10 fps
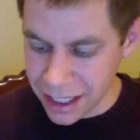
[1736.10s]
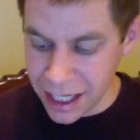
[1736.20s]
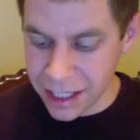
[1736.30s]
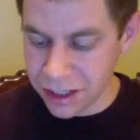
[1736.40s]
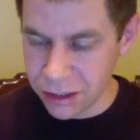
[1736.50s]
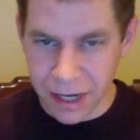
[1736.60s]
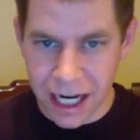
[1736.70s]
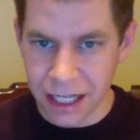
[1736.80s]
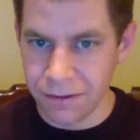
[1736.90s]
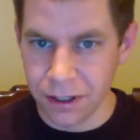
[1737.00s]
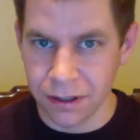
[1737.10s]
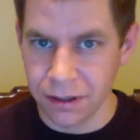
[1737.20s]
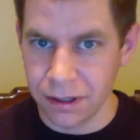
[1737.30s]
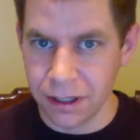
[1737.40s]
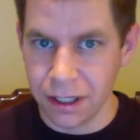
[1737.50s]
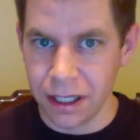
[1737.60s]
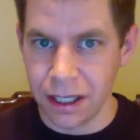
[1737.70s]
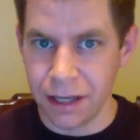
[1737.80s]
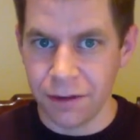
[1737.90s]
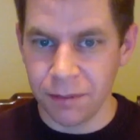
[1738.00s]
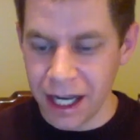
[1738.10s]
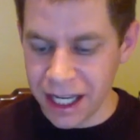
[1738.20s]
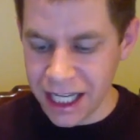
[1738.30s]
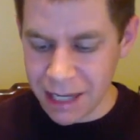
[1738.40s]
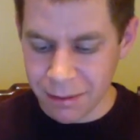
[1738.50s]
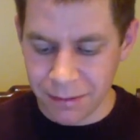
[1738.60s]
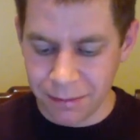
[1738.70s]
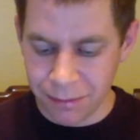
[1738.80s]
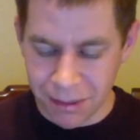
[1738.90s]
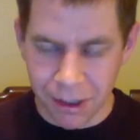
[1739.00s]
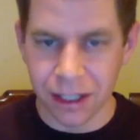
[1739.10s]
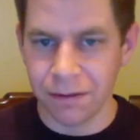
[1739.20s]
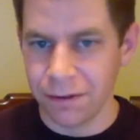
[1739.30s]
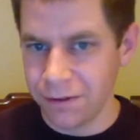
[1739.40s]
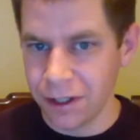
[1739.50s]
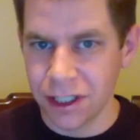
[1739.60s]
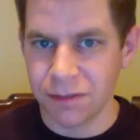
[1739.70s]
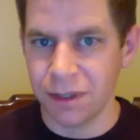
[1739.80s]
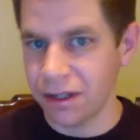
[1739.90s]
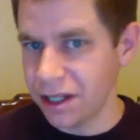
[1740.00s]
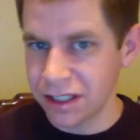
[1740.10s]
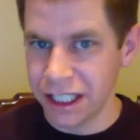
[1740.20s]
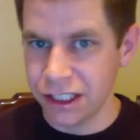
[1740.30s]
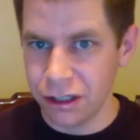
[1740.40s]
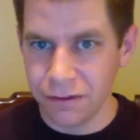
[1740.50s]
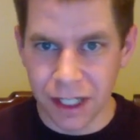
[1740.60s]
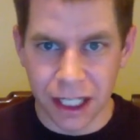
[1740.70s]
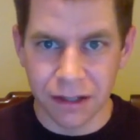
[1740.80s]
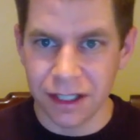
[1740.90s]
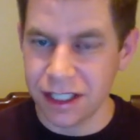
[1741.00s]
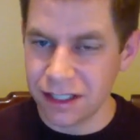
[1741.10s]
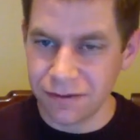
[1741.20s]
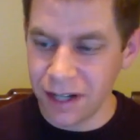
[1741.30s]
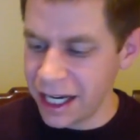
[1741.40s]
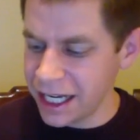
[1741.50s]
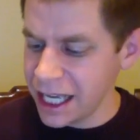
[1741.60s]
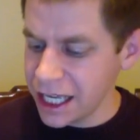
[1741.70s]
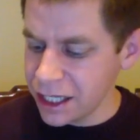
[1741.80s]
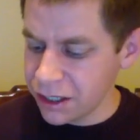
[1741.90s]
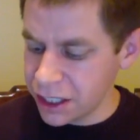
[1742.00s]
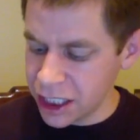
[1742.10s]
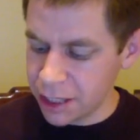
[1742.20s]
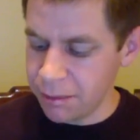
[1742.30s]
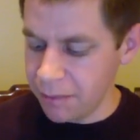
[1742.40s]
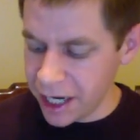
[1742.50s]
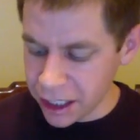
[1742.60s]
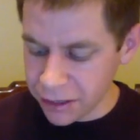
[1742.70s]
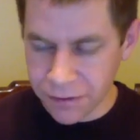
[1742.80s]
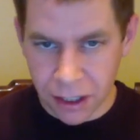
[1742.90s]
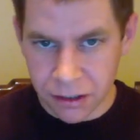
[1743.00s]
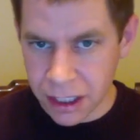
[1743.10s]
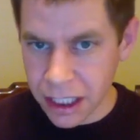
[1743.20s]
It's great if you buy a camera primarily for photos, but you also like shooting video. This is fine. You can hook up a microphone.